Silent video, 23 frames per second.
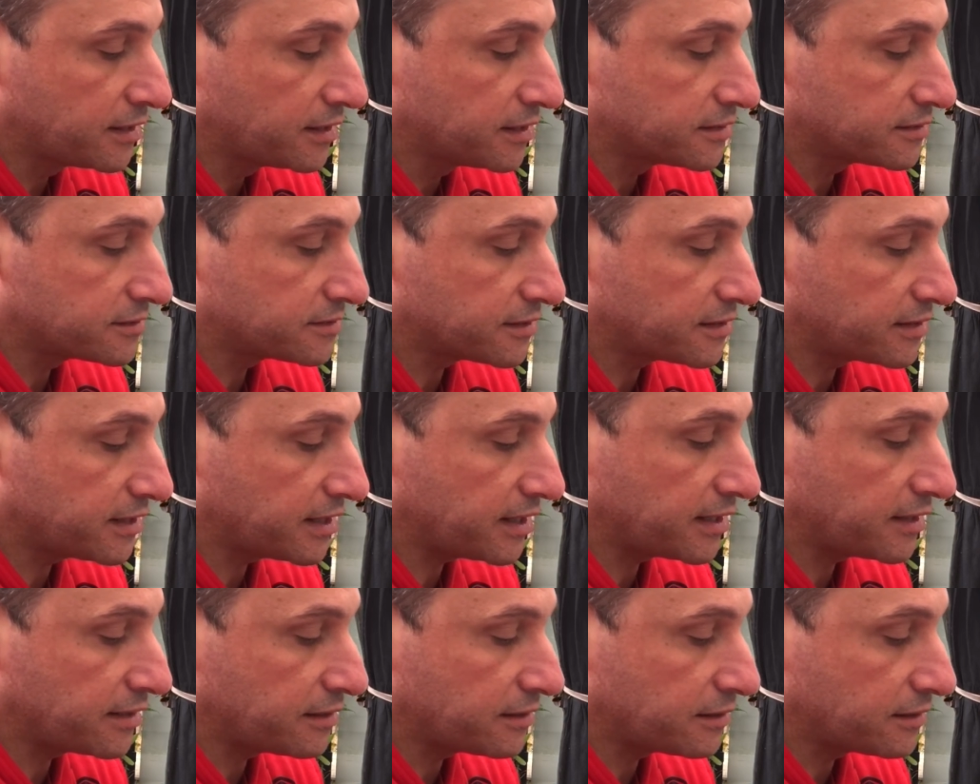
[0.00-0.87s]
So
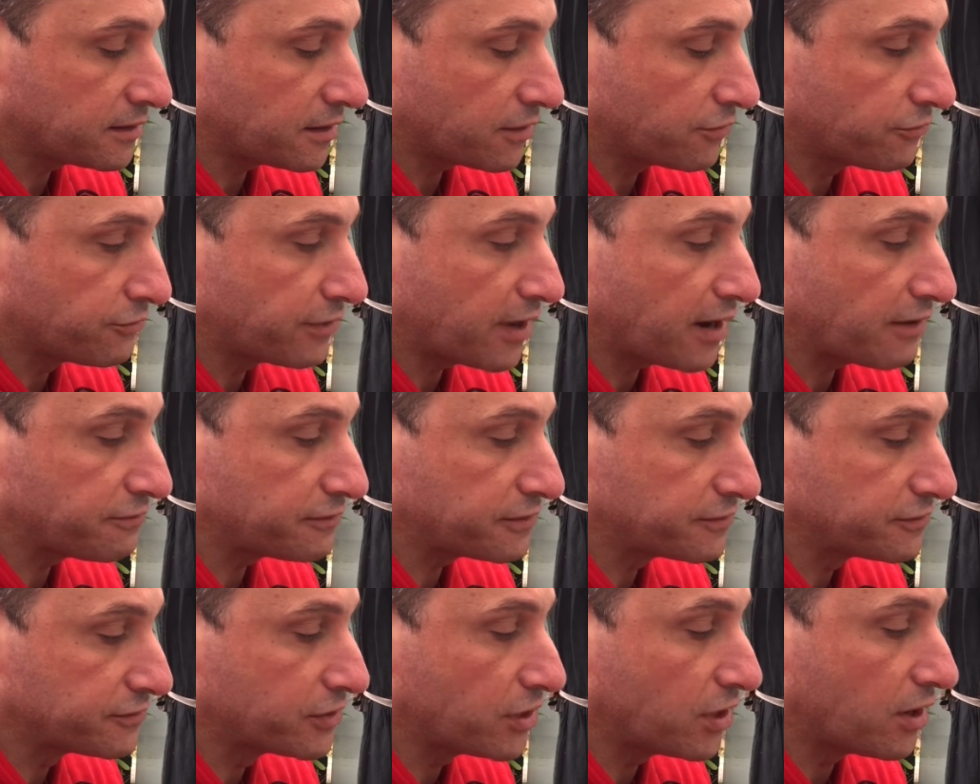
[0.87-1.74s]
then I
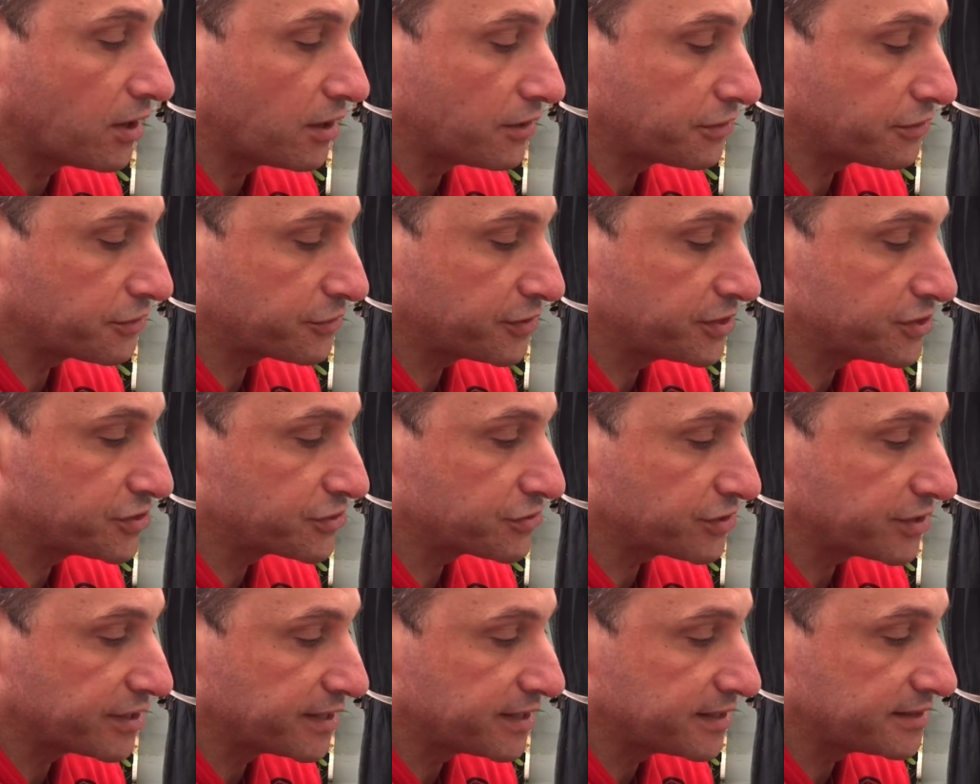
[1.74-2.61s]
roughly got 3
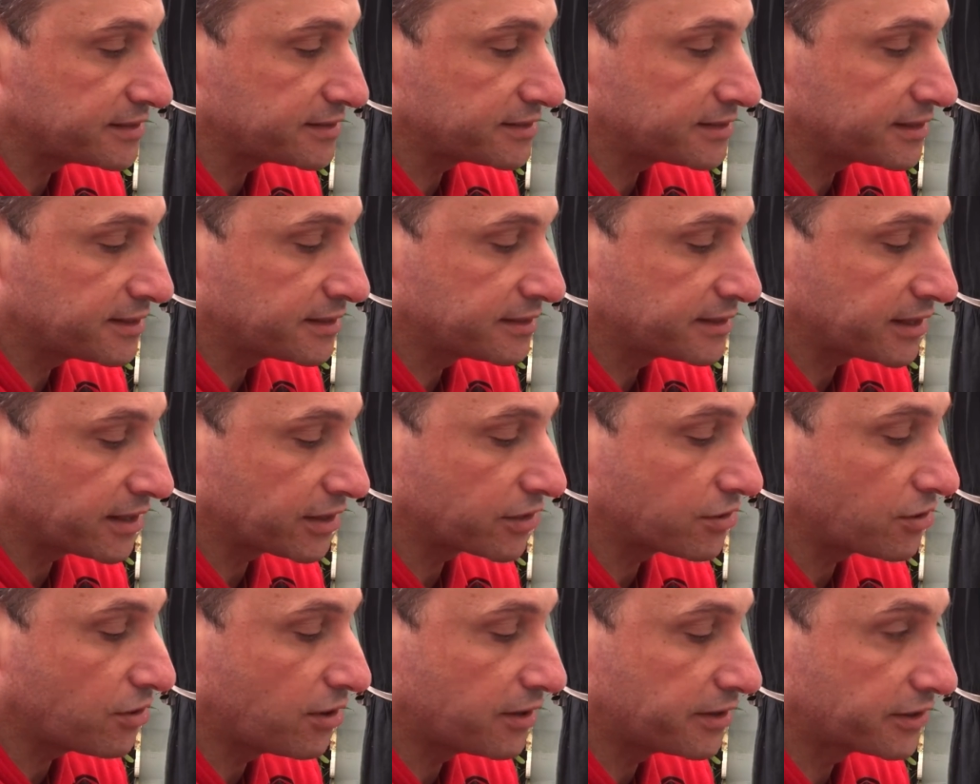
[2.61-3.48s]
trees that are
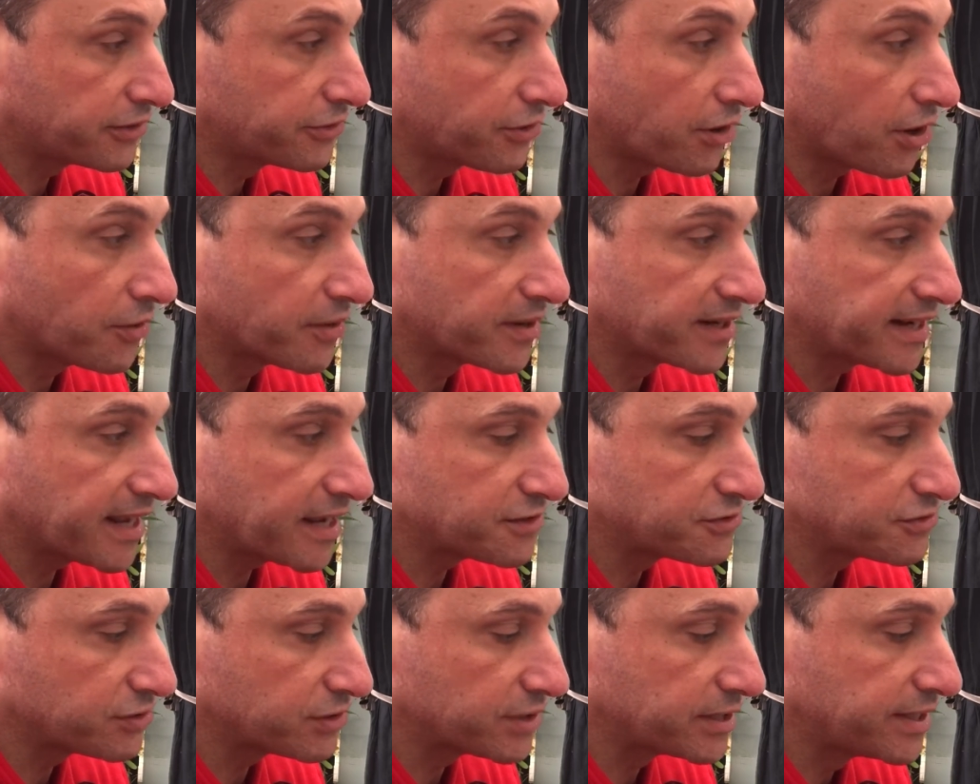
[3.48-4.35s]
kind of growing
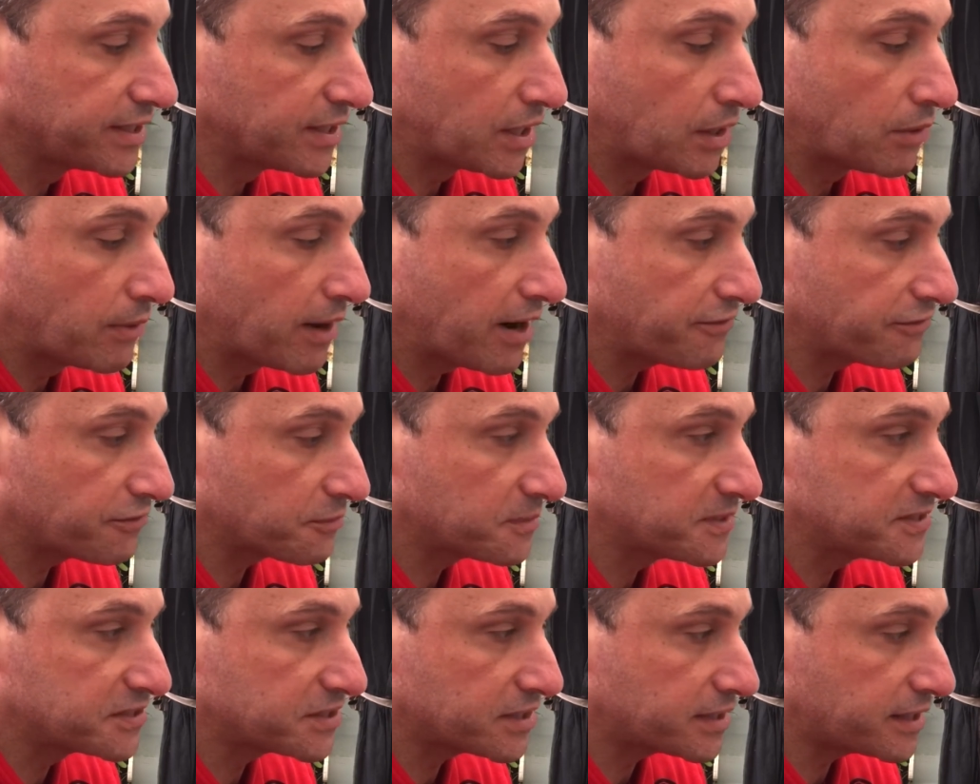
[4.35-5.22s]
naturally away from
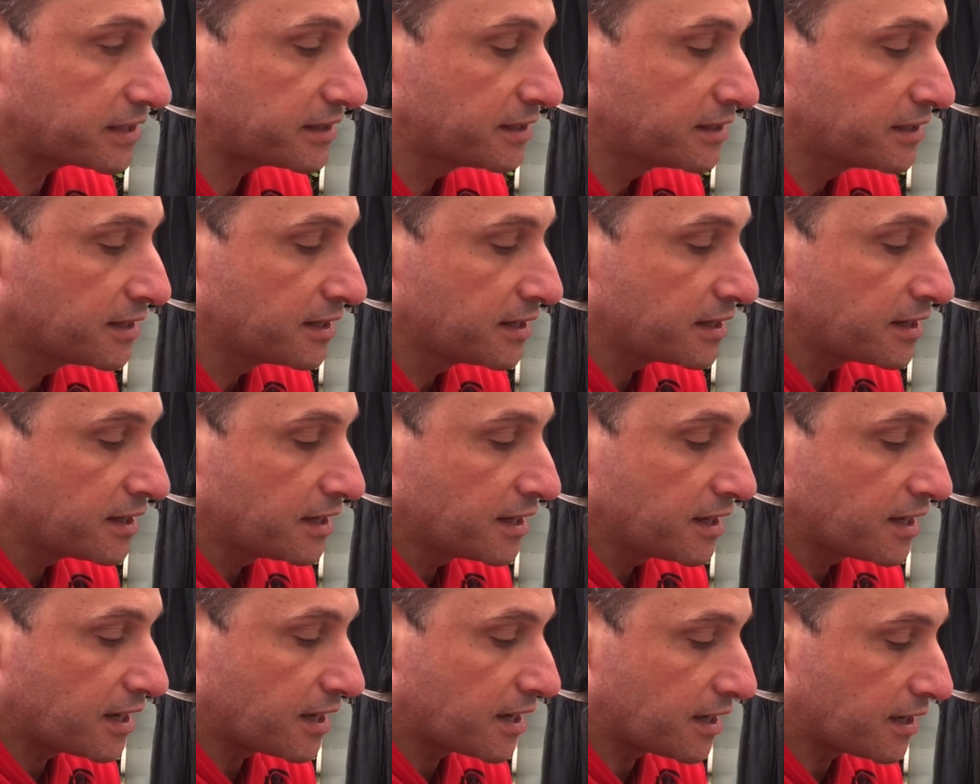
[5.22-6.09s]
each other.
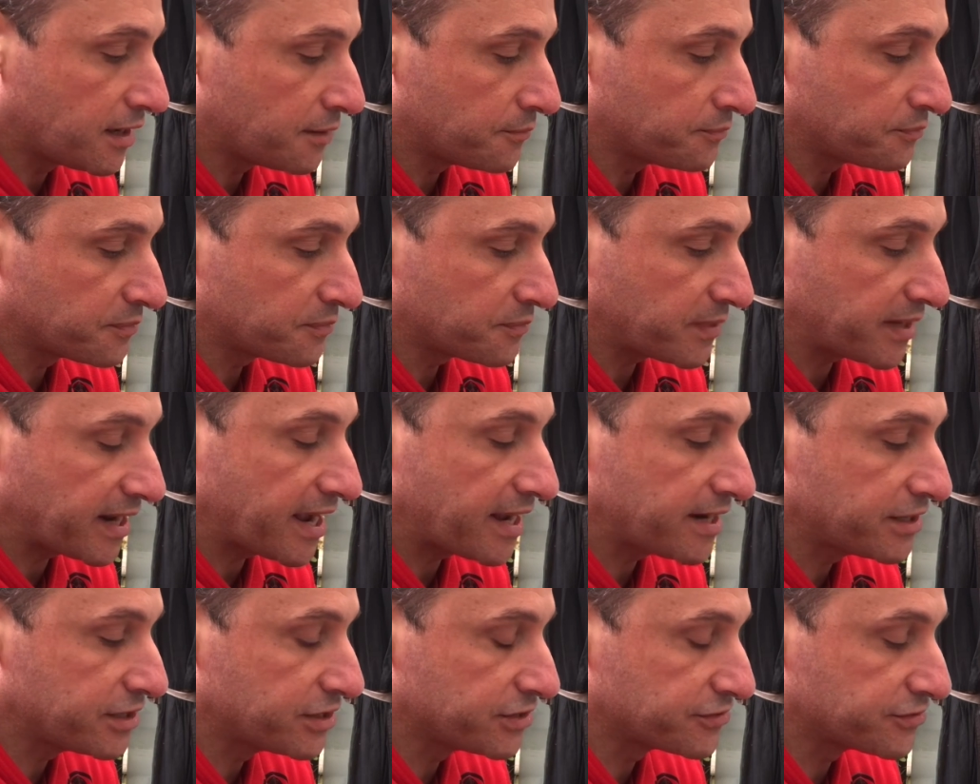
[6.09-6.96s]
But how
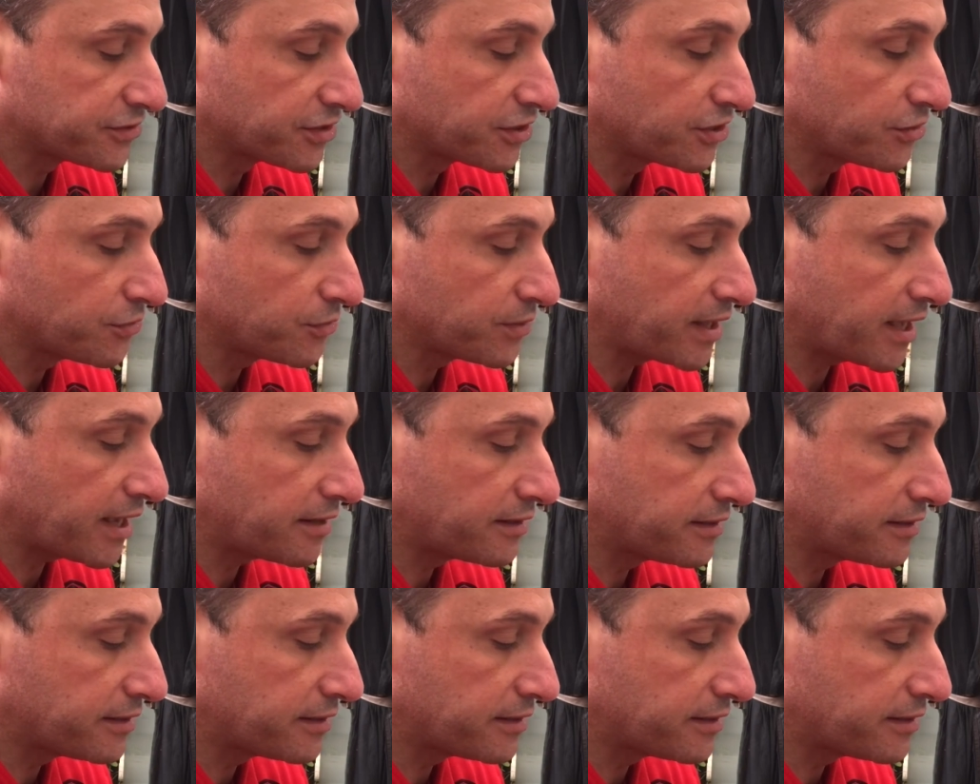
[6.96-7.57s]
do you secure that?